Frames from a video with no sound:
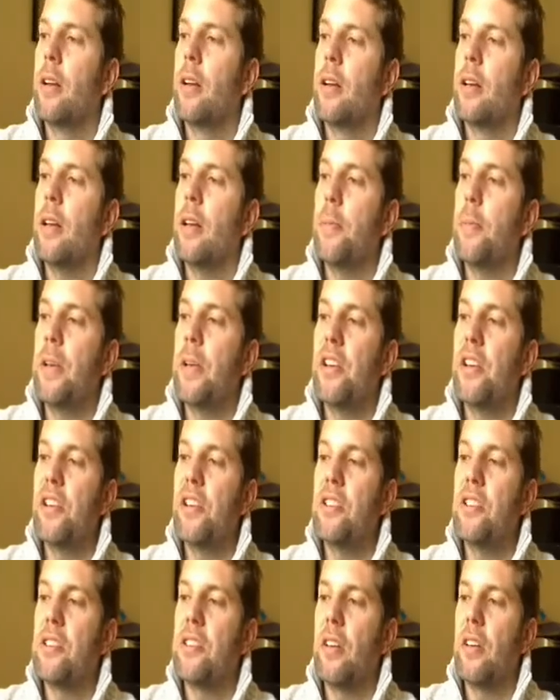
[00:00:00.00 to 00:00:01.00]
Now,
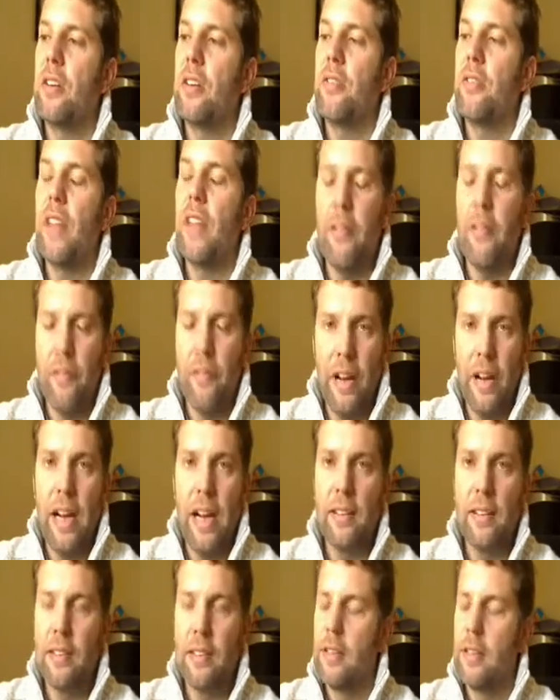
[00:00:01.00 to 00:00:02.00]
because of that
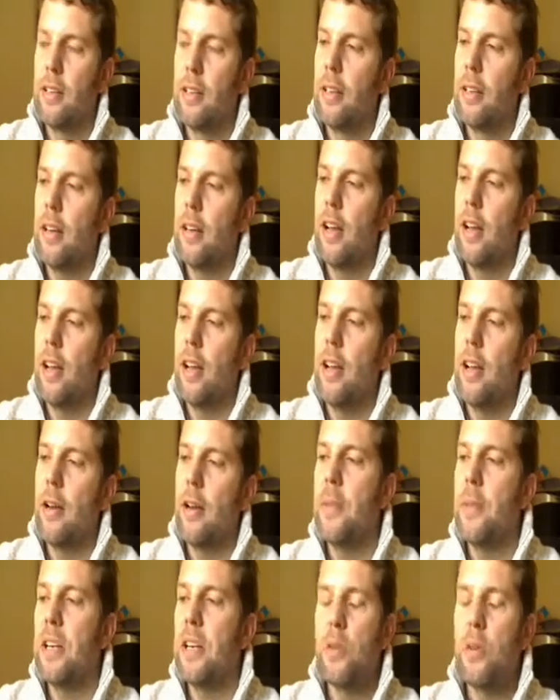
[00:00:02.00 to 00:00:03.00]
fact,
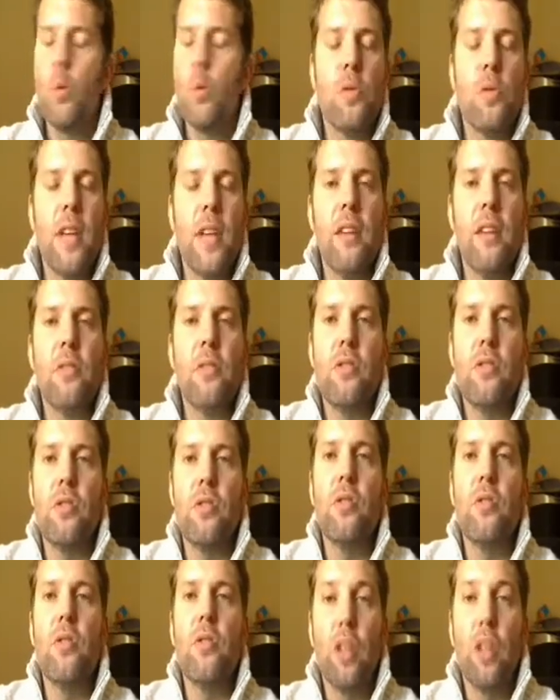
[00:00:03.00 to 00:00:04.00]
it's all down
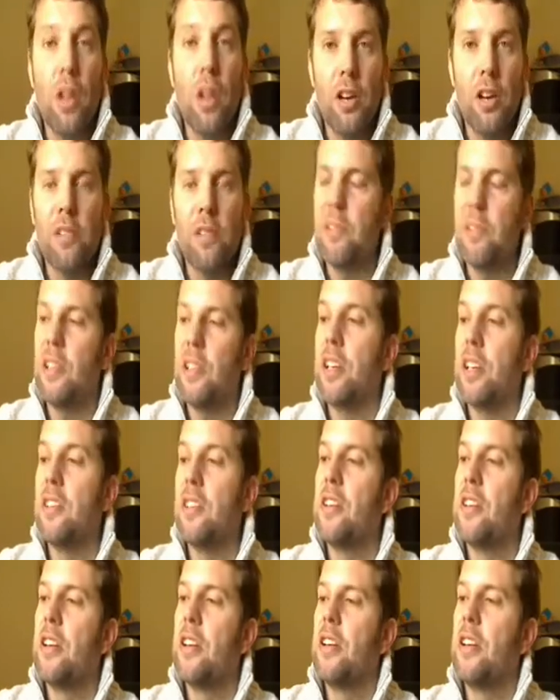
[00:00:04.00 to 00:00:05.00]
to the
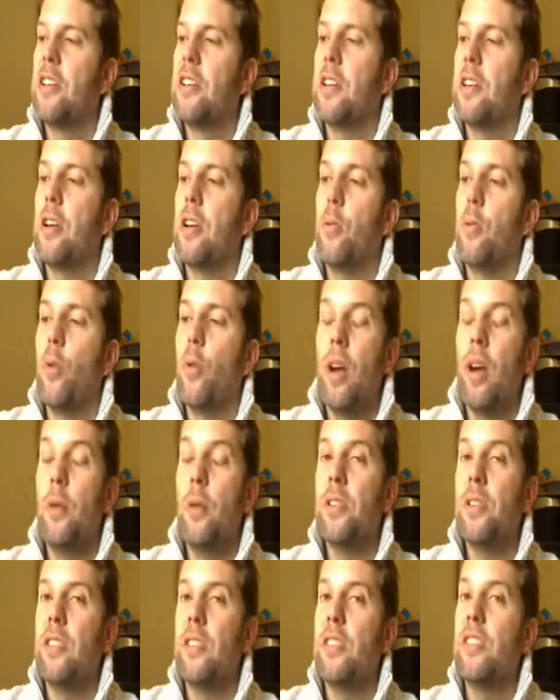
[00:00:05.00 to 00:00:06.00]
cartridges. So what I
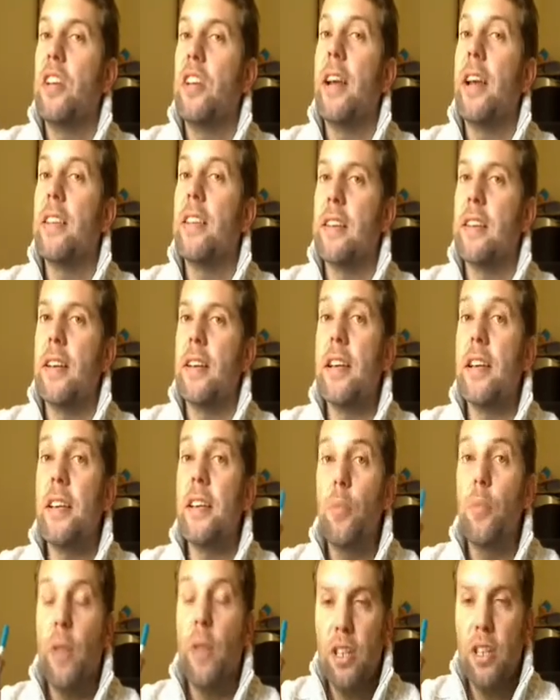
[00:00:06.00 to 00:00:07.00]
would suggest
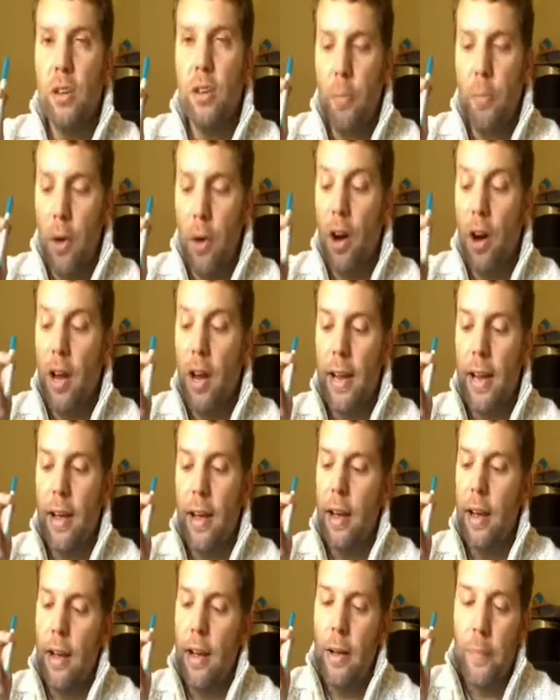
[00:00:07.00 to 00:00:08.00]
is, when you buy
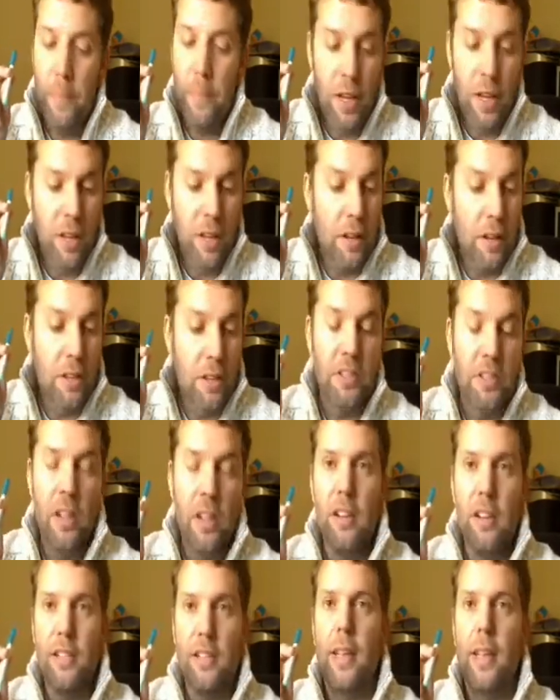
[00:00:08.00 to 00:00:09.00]
the
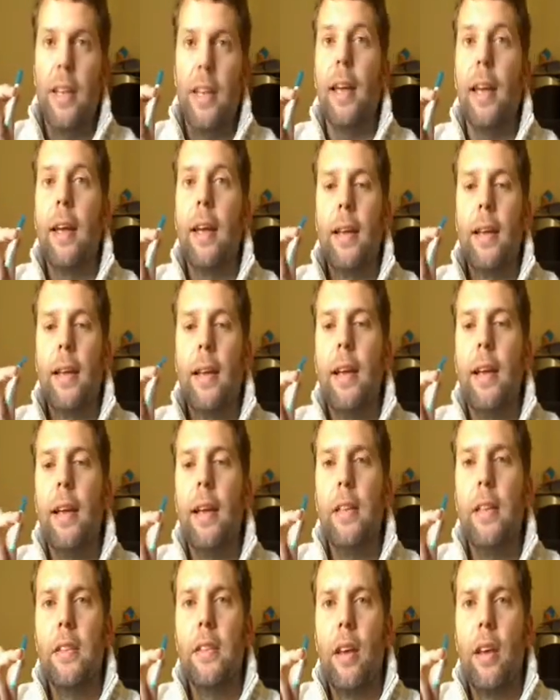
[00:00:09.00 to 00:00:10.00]
starter kit,
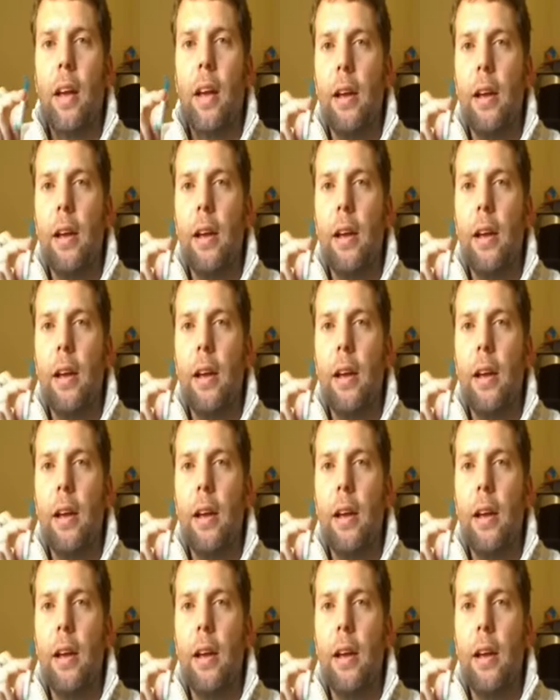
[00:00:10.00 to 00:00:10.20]
is